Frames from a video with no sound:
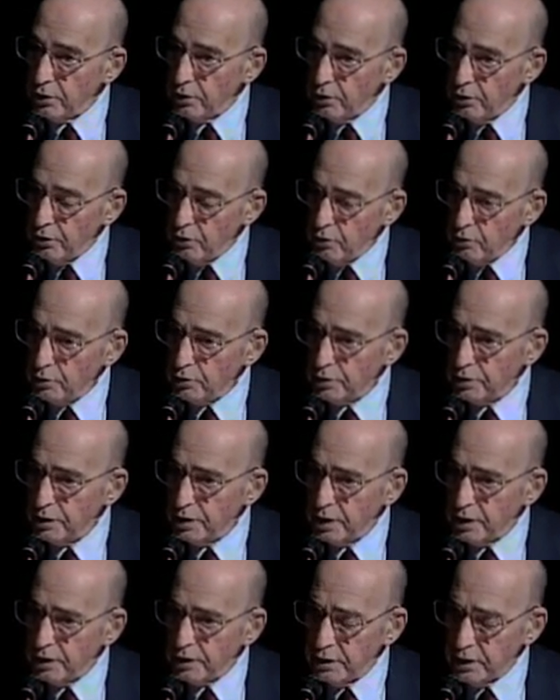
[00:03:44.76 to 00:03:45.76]
those
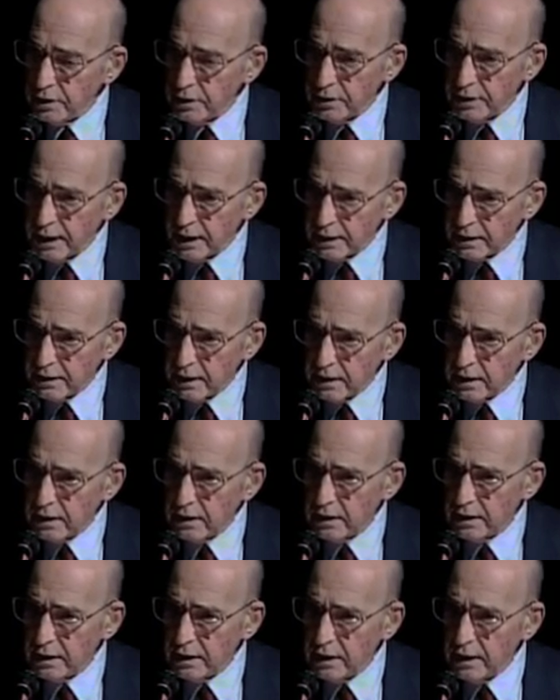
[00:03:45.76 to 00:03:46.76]

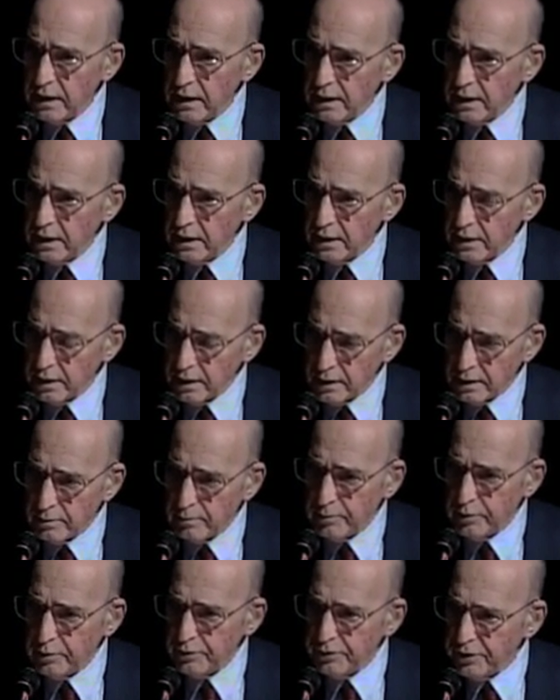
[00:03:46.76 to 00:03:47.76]
technically
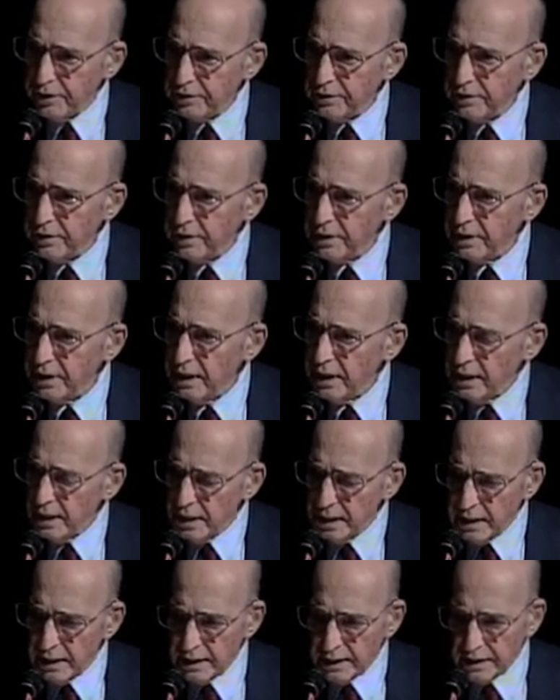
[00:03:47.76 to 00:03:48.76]
proficient
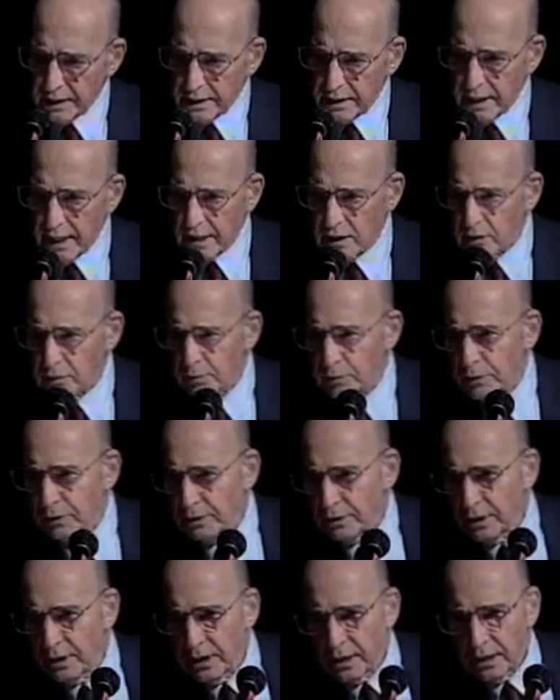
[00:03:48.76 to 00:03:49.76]
and
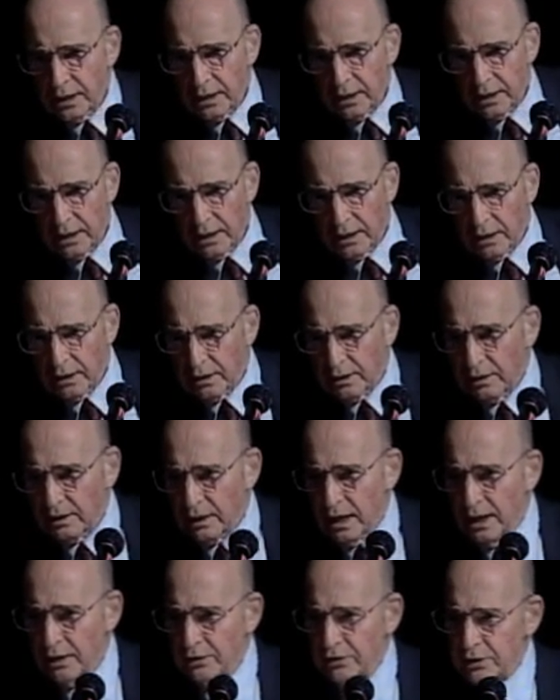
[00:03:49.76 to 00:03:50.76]
expert
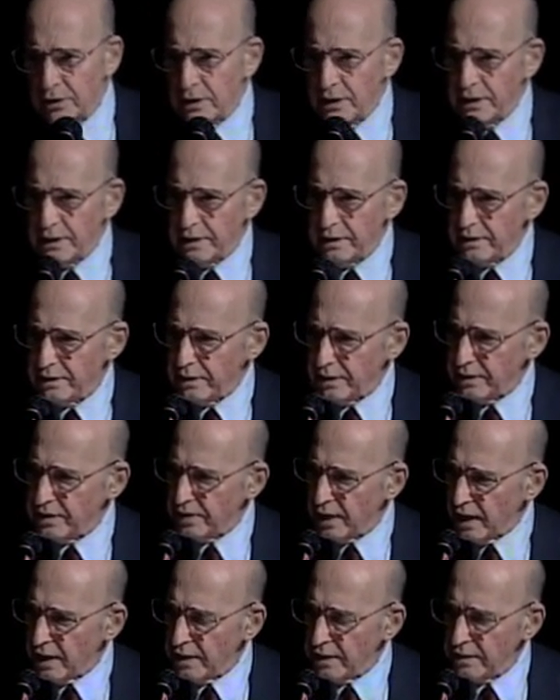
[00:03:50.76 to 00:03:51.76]
engineers and
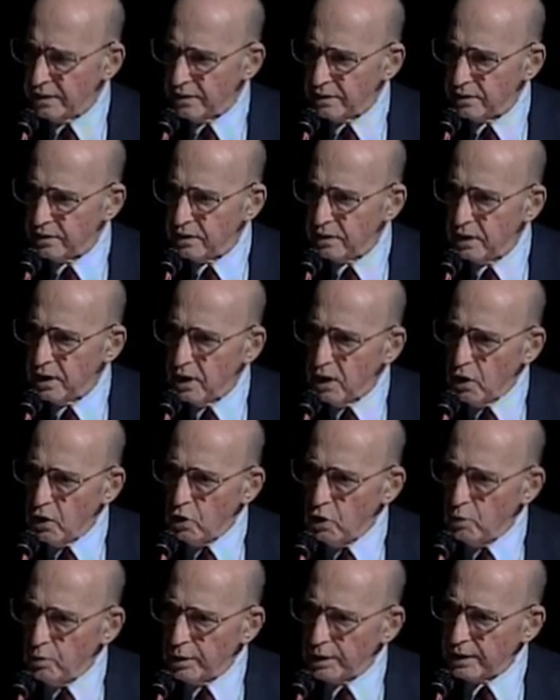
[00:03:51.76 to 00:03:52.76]
scientists
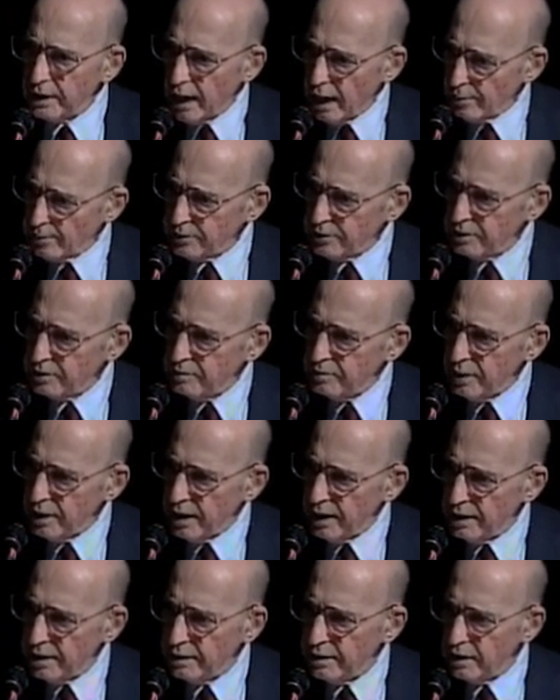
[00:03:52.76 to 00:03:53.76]
who were captured
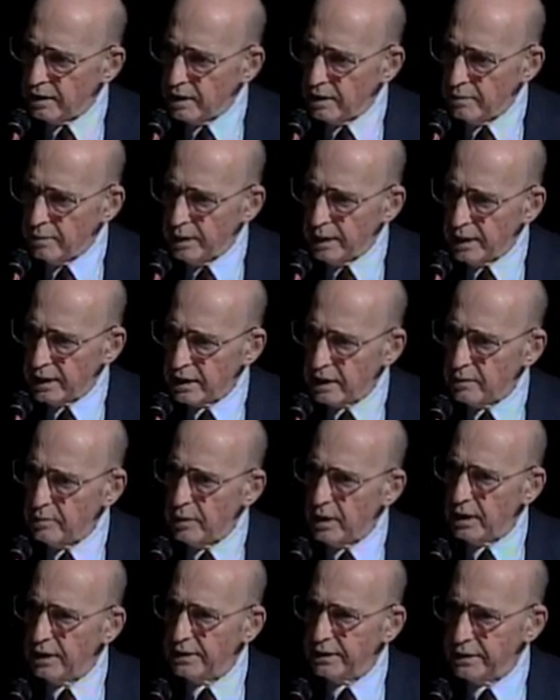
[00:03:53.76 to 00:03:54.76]
by the American
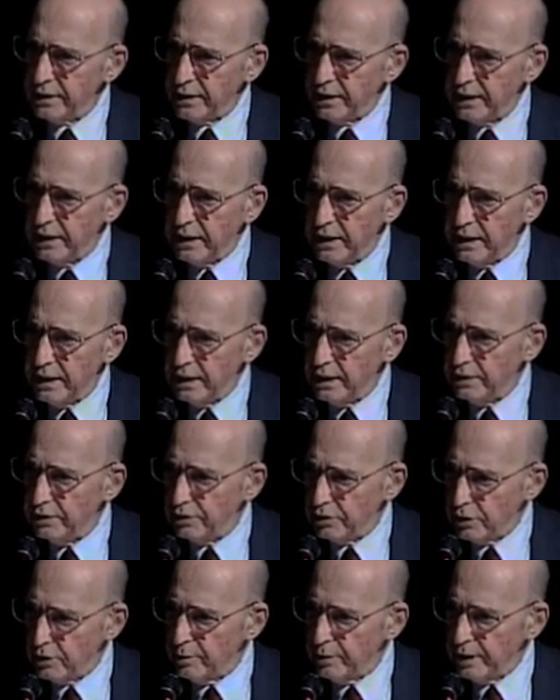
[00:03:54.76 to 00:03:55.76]
military in
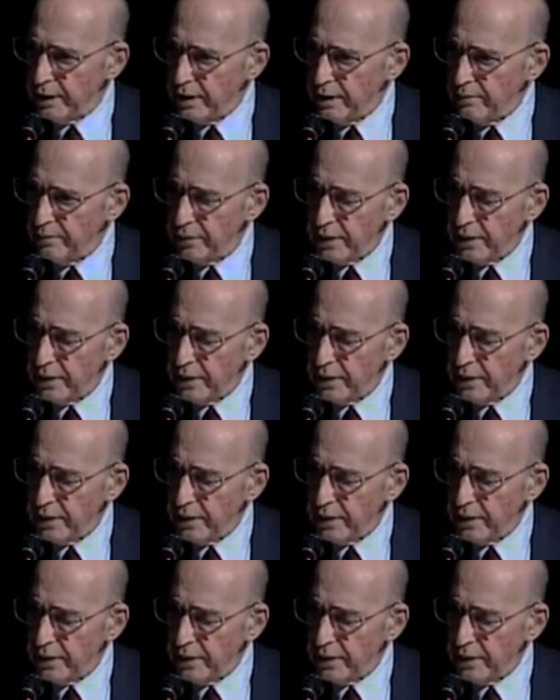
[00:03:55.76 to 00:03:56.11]
Germany